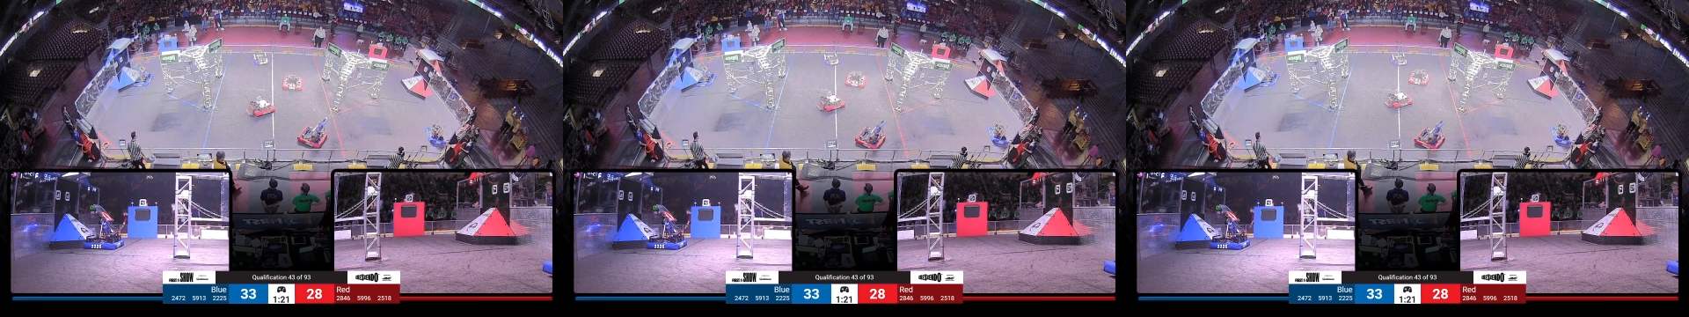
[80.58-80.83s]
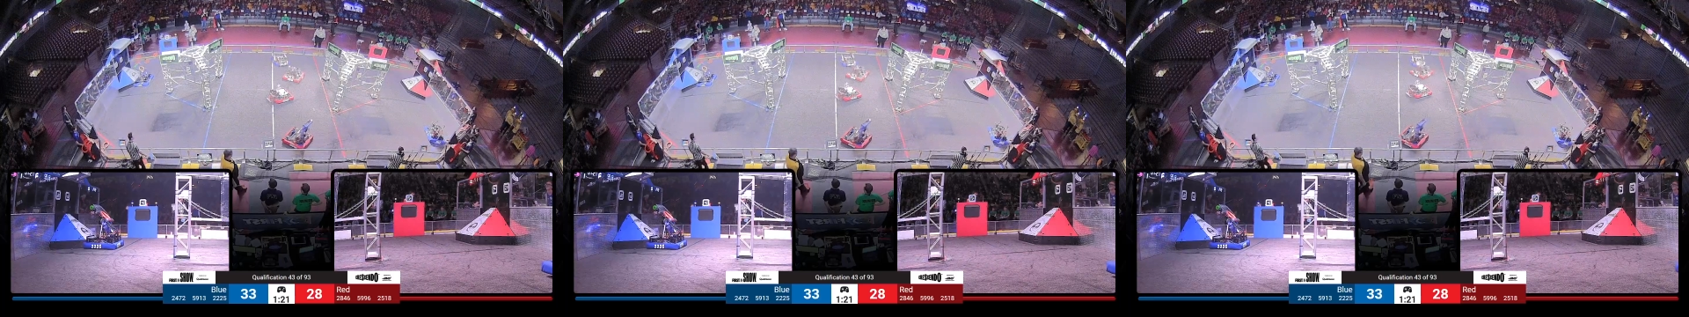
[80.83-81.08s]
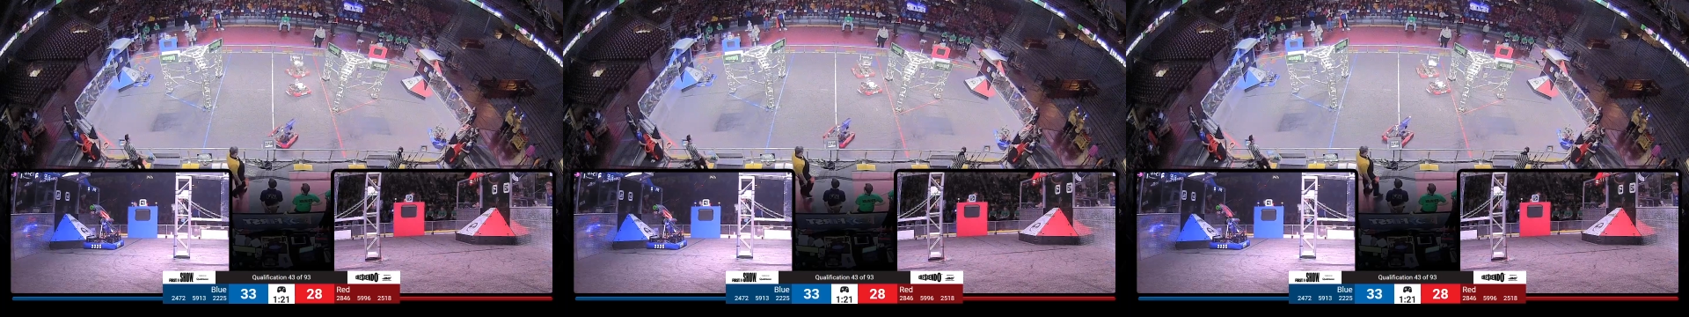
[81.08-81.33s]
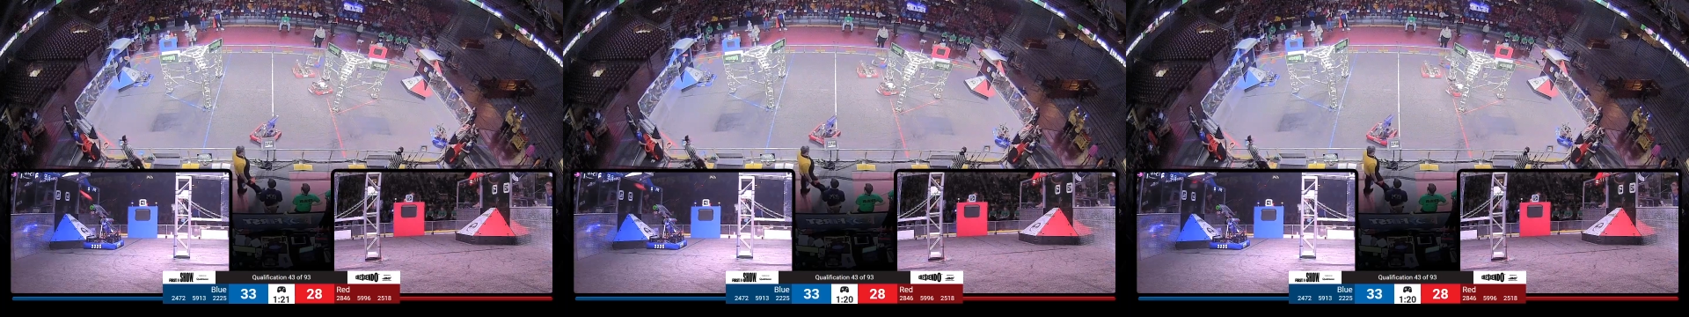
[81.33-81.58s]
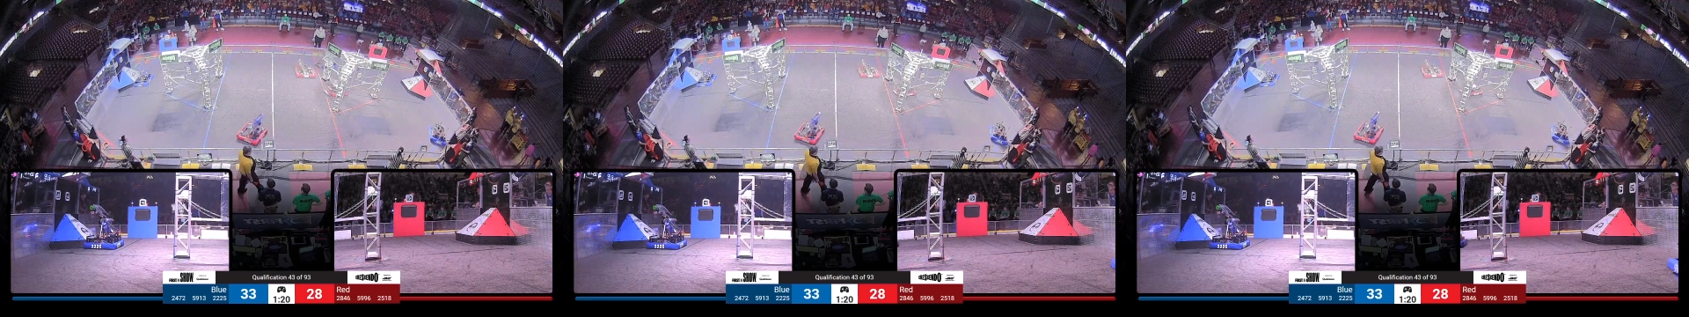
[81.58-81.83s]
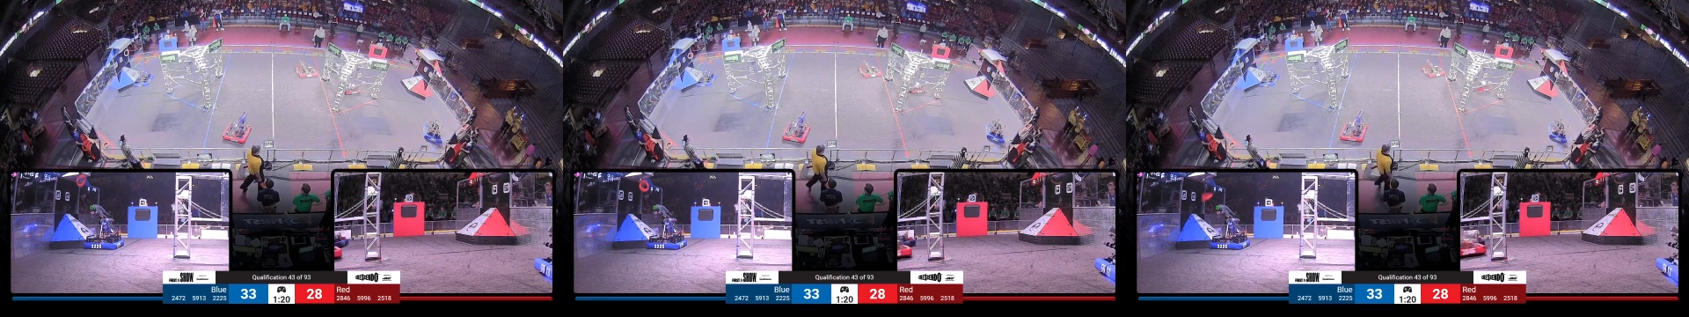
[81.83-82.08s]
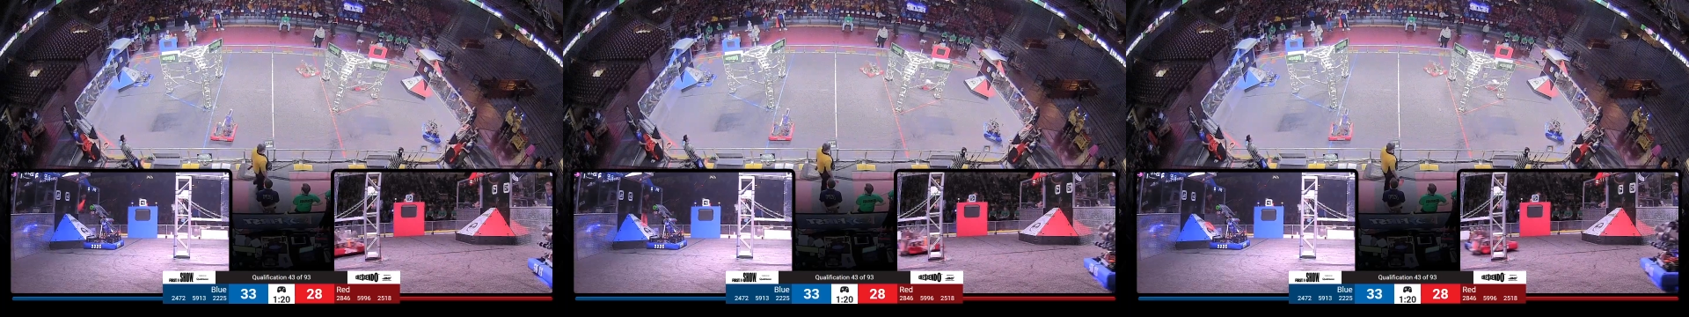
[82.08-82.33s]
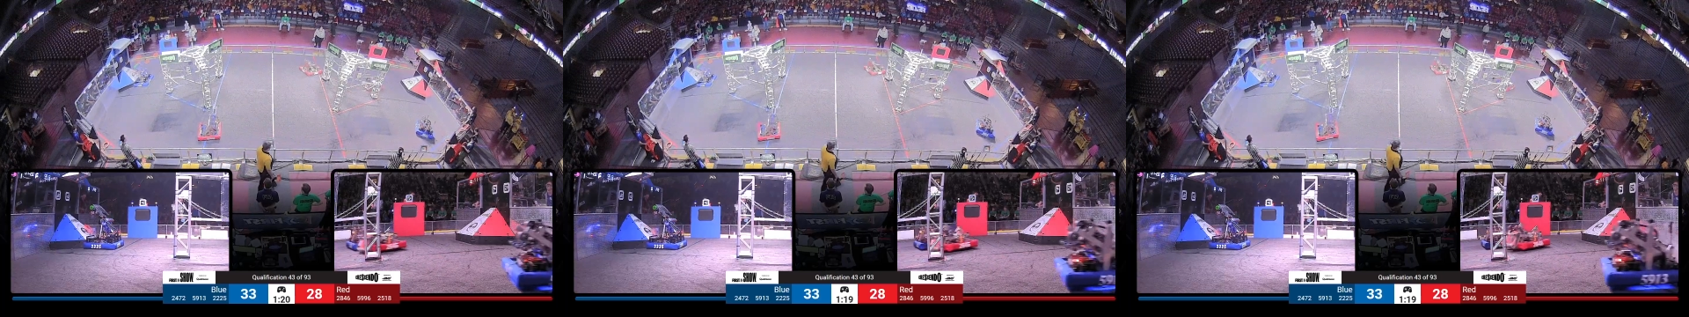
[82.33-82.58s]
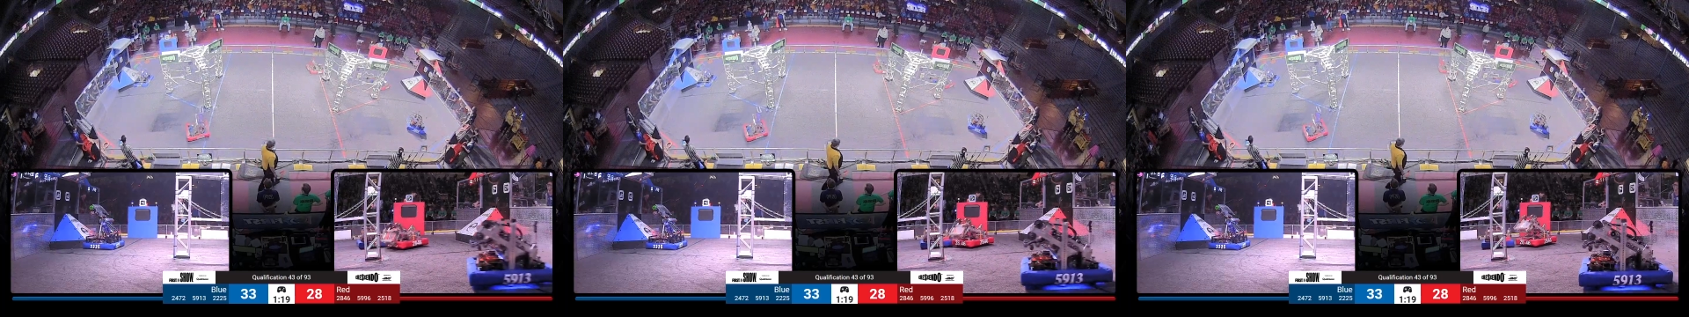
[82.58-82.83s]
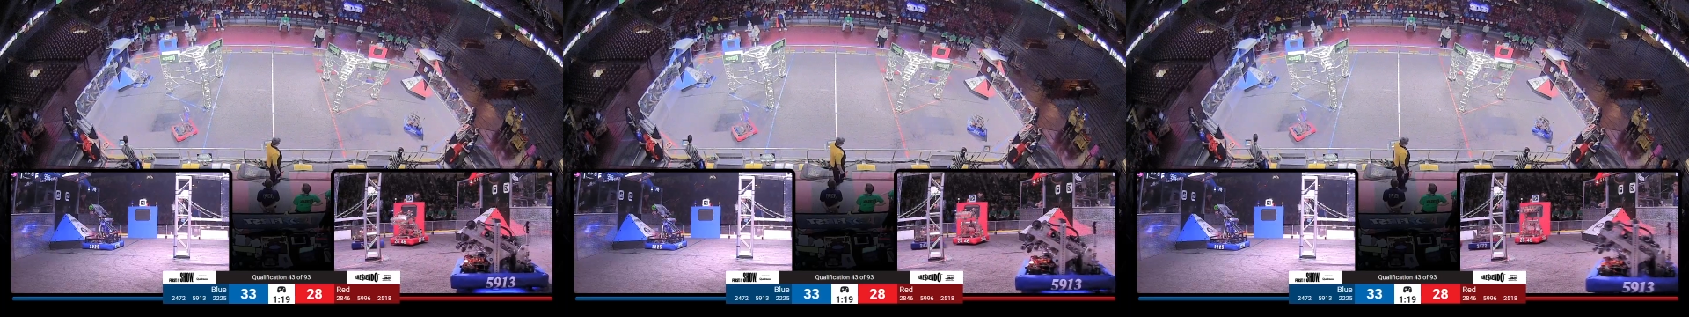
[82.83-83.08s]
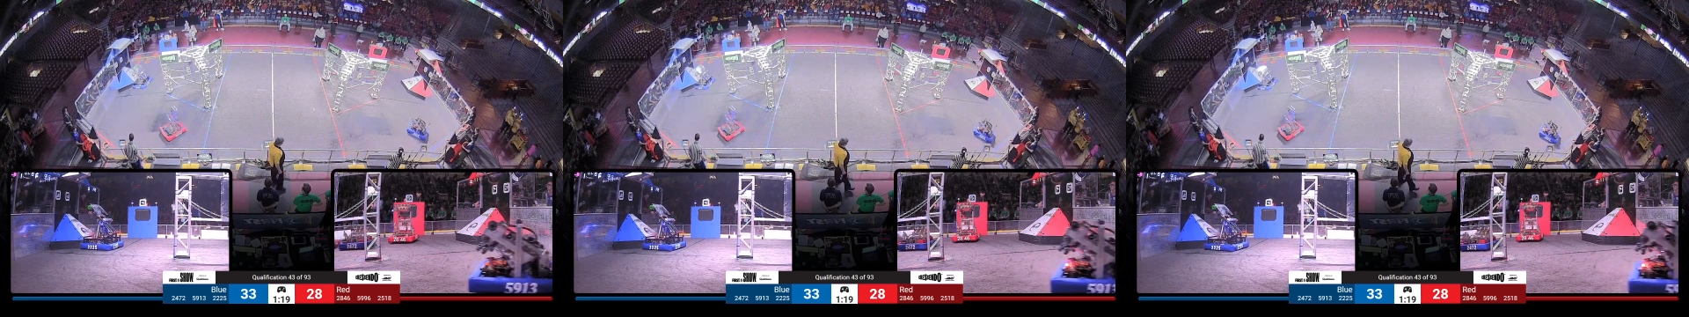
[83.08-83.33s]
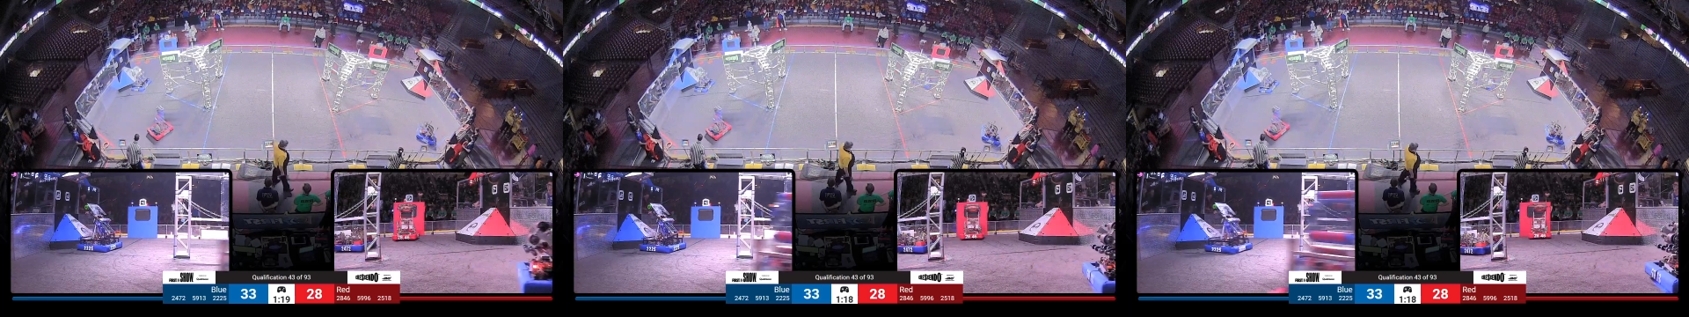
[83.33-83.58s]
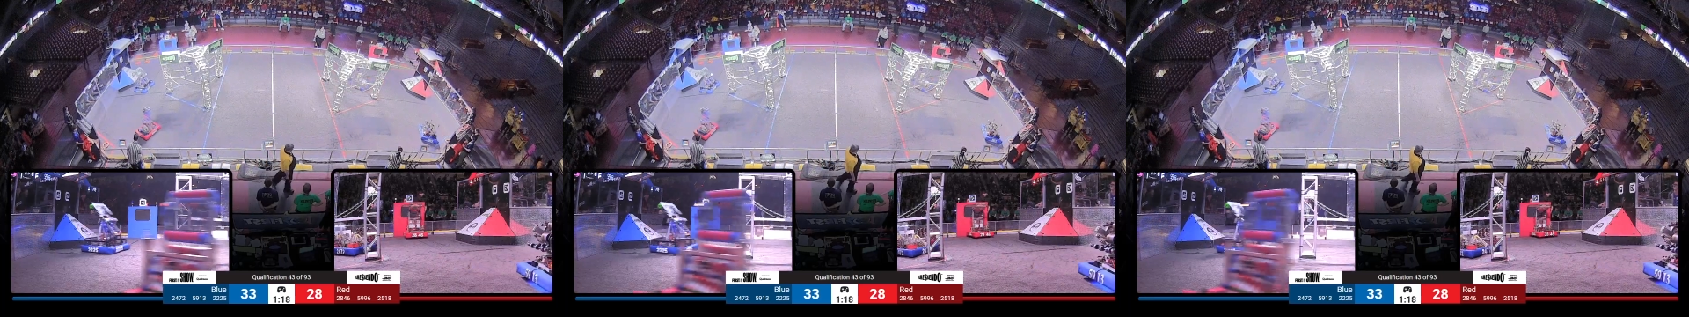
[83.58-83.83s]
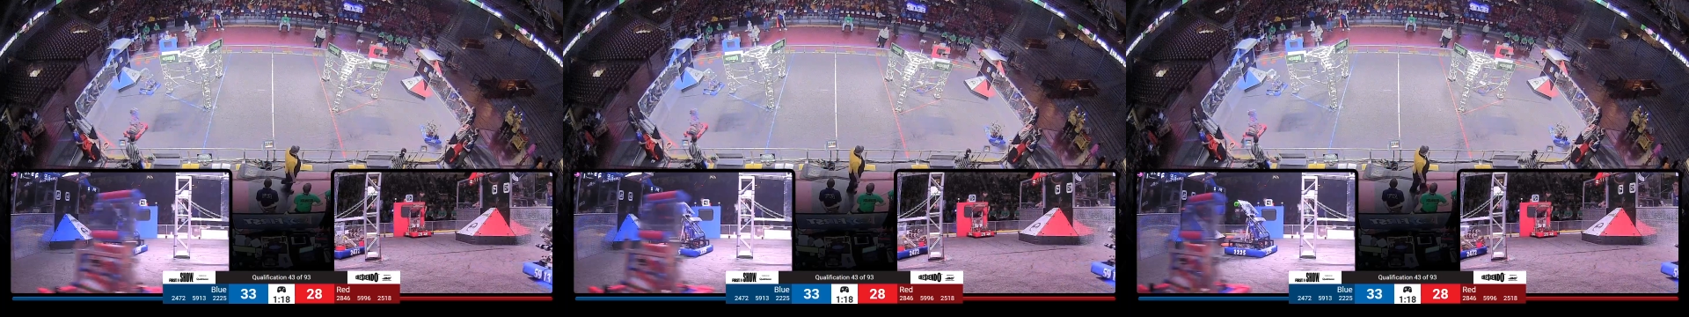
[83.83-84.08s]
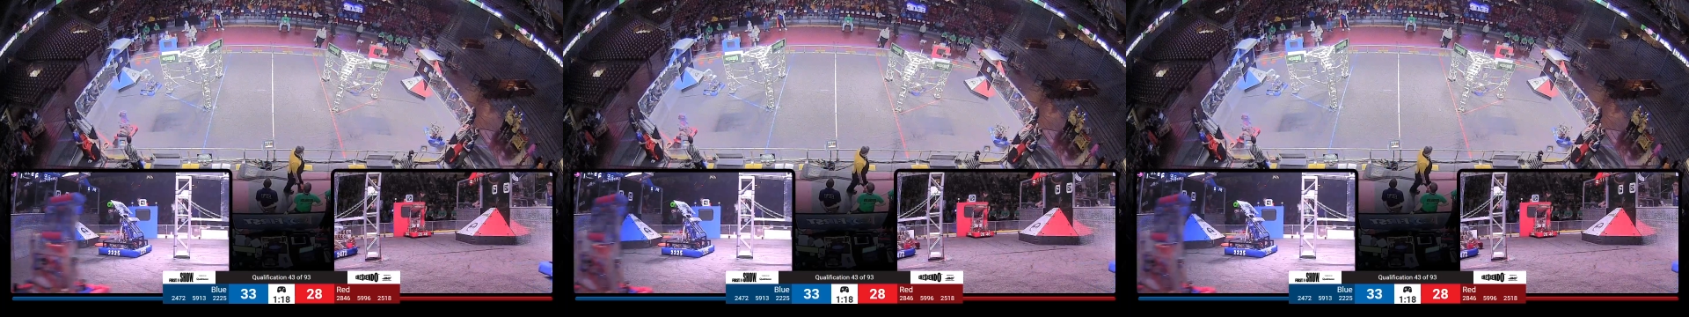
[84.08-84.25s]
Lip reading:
(no speaker visible)